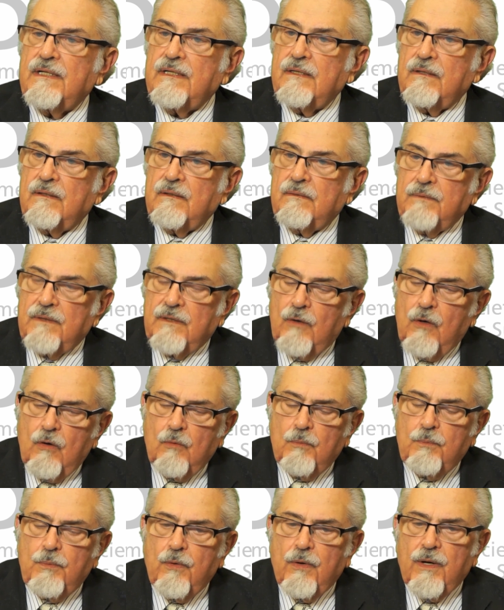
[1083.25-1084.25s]
And the
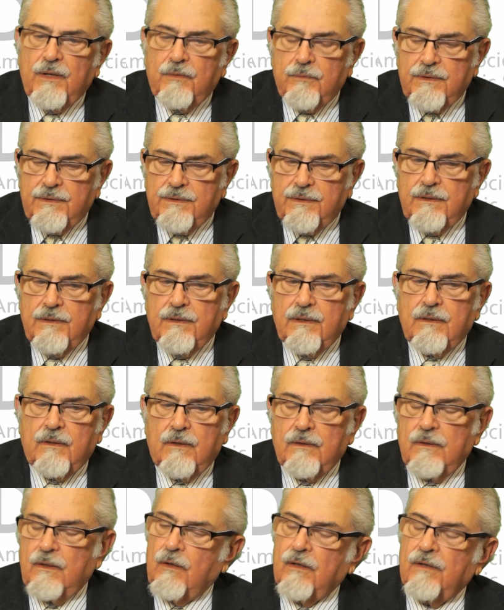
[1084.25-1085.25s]
whole point with
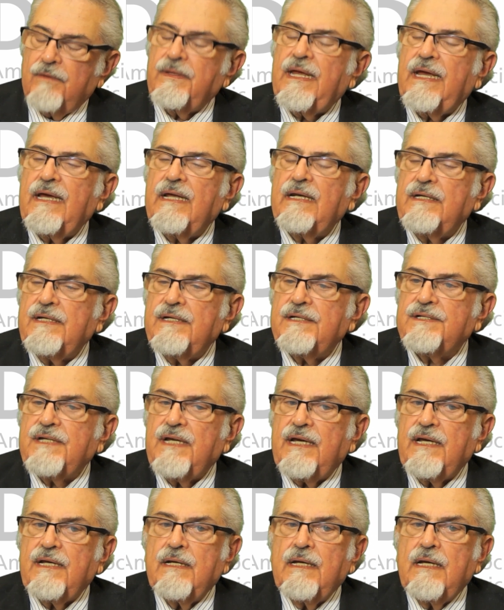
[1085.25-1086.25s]
all of that is
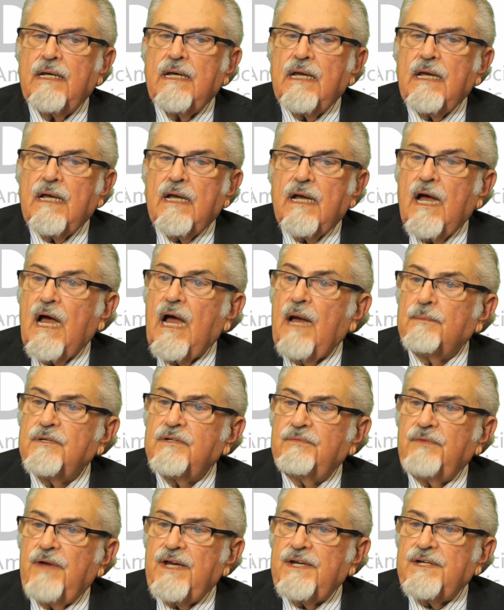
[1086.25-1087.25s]
that
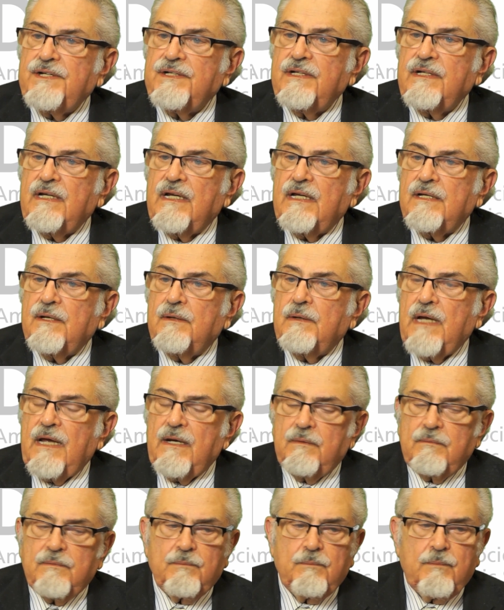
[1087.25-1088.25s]
observation
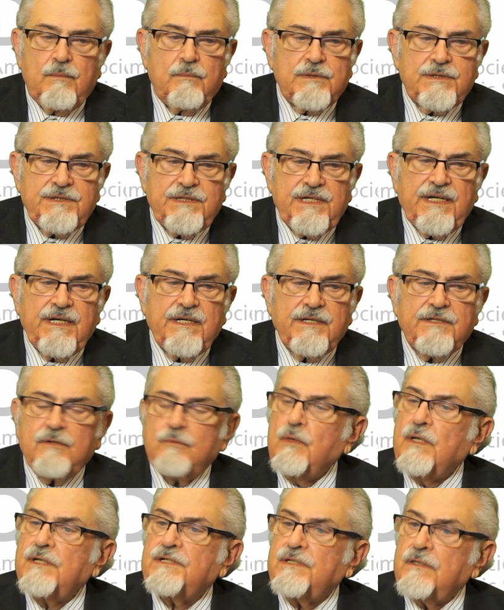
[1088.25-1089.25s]
and sticking to
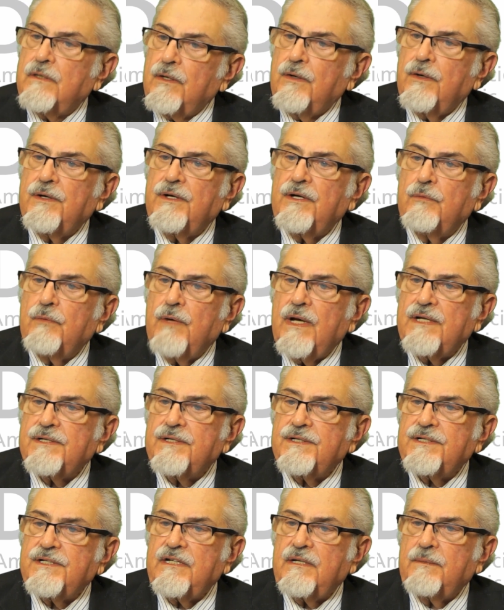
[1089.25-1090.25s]
what you learned in
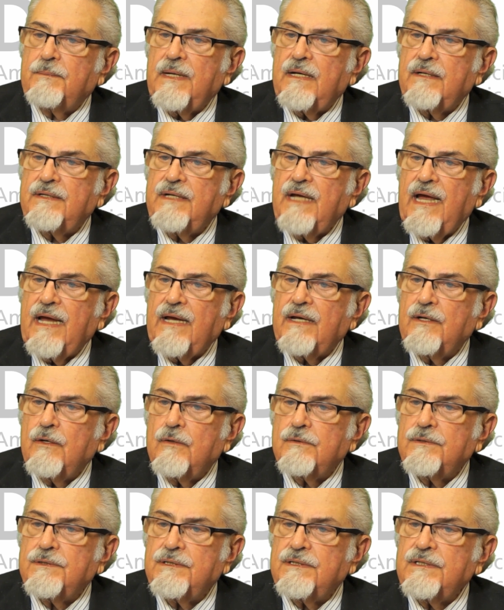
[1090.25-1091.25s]
residency about
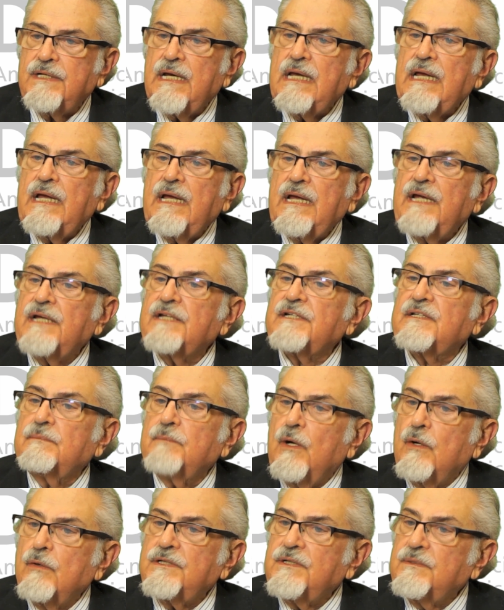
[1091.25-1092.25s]
diagnosis is the
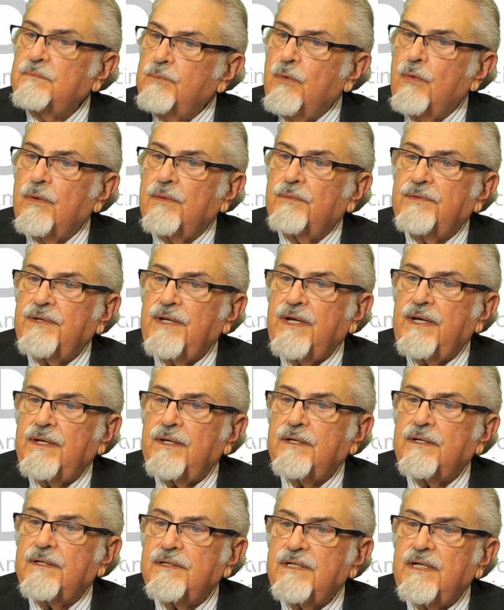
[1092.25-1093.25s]
most important thing
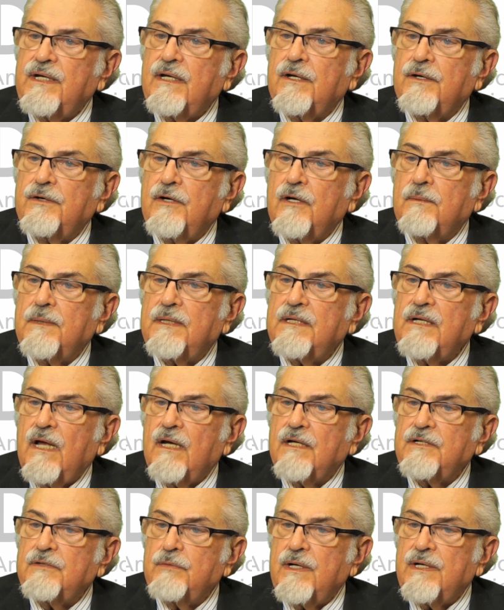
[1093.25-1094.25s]
you can tell a
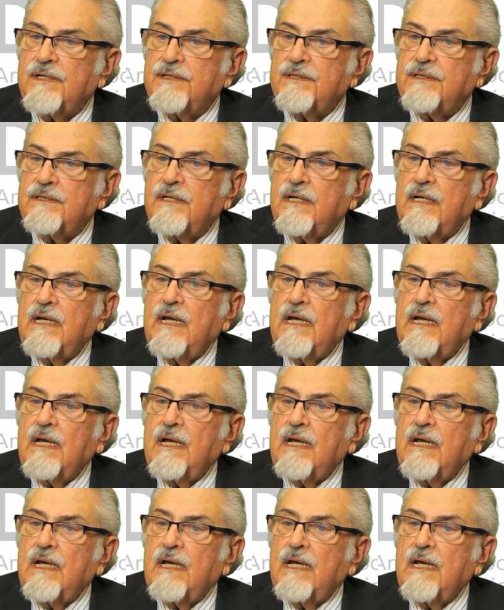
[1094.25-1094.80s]
dermatology resident.